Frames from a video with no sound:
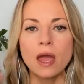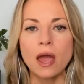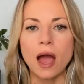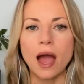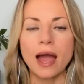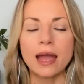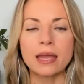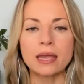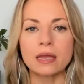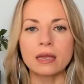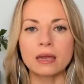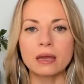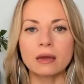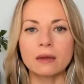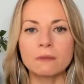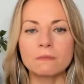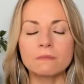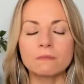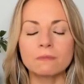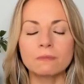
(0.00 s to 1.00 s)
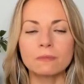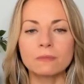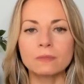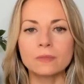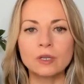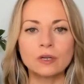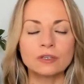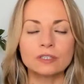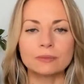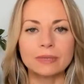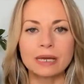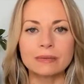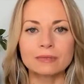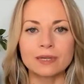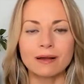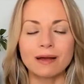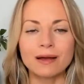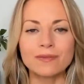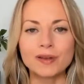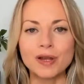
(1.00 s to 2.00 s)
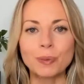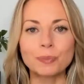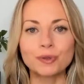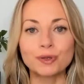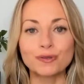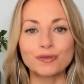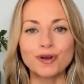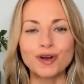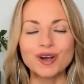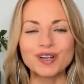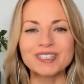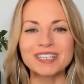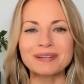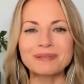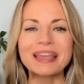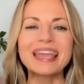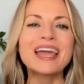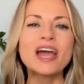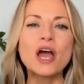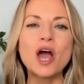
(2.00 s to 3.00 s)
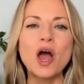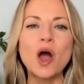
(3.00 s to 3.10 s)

Sometimes I'll have a couple of hooks and I'm like,